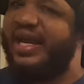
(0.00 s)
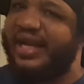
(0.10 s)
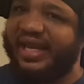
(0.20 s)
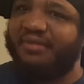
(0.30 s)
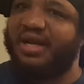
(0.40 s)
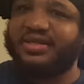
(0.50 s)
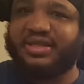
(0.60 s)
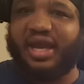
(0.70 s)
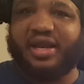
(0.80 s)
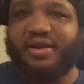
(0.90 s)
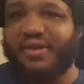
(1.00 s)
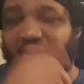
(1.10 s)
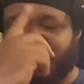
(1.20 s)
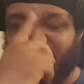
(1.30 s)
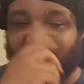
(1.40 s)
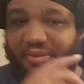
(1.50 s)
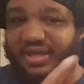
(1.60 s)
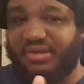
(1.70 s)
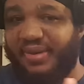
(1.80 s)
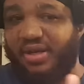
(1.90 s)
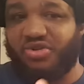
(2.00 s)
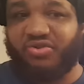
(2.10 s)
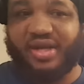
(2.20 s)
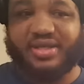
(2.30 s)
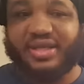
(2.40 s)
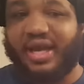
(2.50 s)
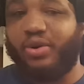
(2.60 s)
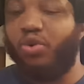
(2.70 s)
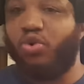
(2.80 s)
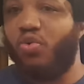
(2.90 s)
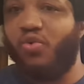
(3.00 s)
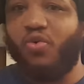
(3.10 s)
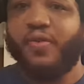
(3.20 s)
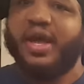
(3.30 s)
And again, I'm not saying I'm, I'm trying to be some industry insider or guru.